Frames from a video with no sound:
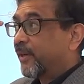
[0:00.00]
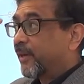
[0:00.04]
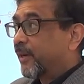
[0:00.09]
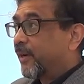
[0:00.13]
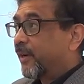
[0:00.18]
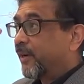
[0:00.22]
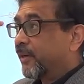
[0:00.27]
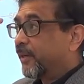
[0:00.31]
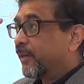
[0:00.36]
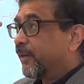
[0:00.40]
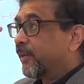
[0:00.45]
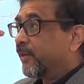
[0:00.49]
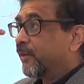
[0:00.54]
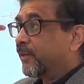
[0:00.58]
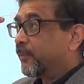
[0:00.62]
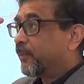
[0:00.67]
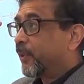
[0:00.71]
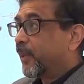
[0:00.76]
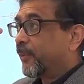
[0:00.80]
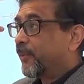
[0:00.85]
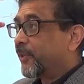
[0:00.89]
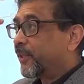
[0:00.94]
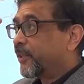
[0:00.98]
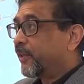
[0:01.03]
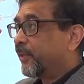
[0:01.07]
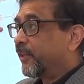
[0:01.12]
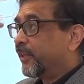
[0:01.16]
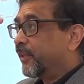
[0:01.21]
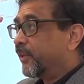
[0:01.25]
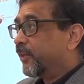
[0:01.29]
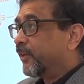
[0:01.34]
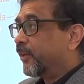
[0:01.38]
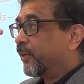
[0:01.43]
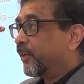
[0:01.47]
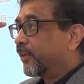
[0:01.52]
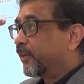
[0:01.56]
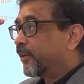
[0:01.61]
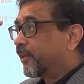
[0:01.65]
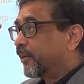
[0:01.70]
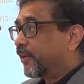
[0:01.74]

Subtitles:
or inflammation in your